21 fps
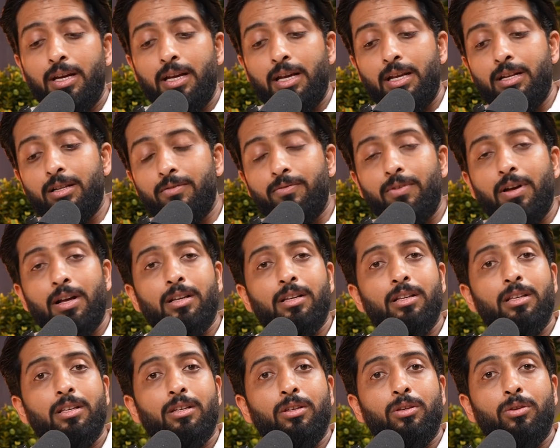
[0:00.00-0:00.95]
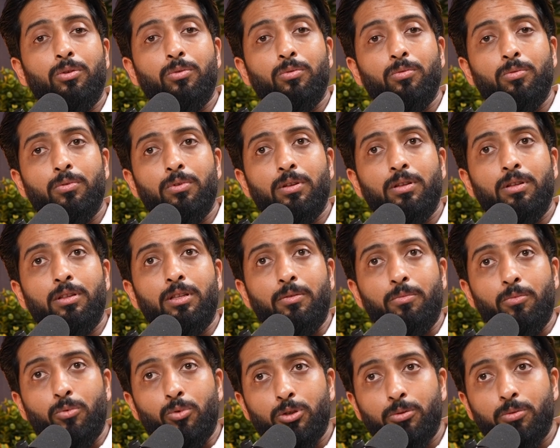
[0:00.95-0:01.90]
In the Valley, they're
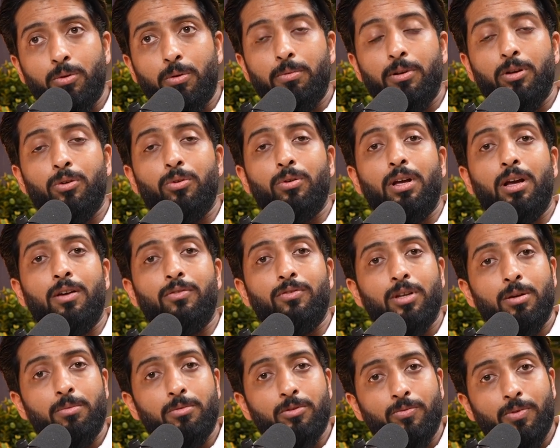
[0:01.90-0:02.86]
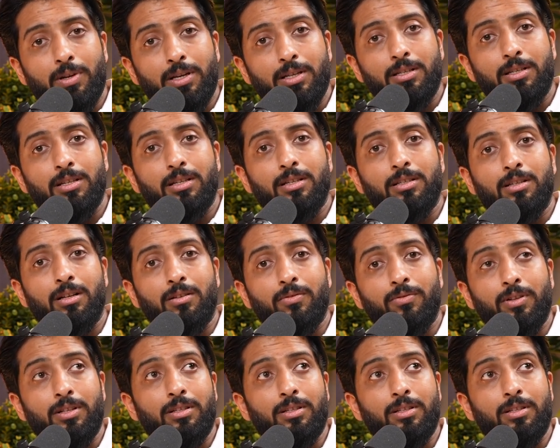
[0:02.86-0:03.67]
most probably going to have GEMS Wellington itself.